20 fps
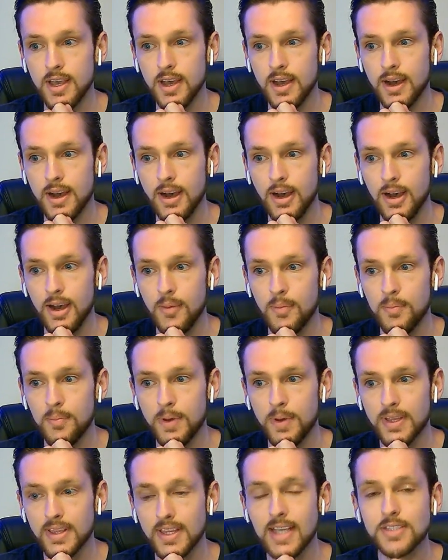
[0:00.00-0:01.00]
Um,
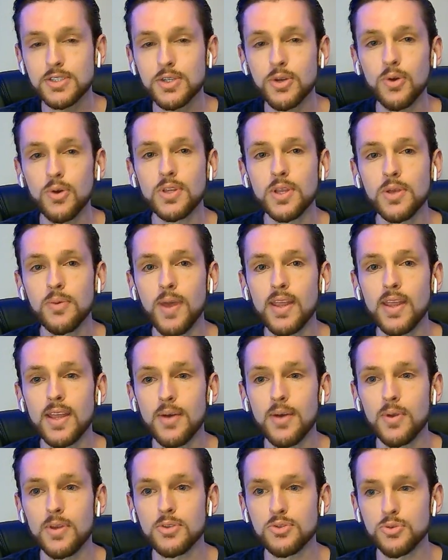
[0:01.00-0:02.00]
but that's the only way
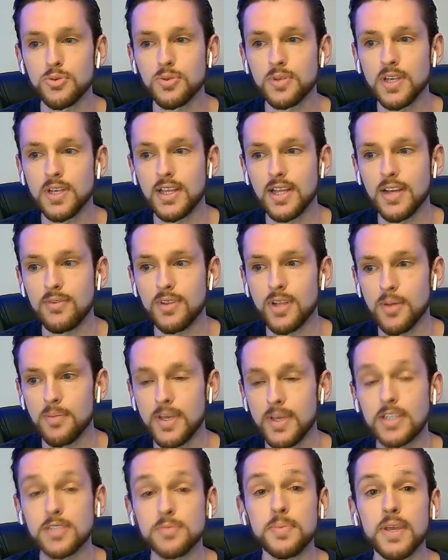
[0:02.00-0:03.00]
that we truly level up
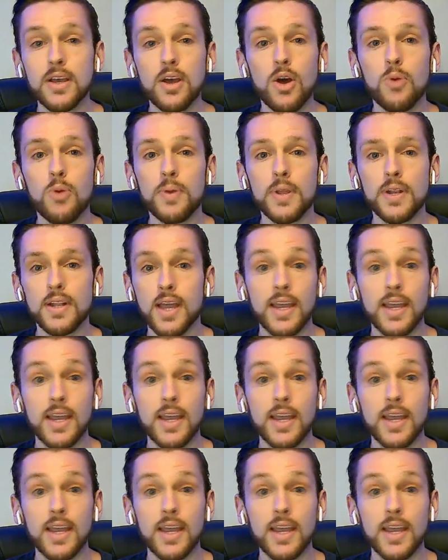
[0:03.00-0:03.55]
is being open.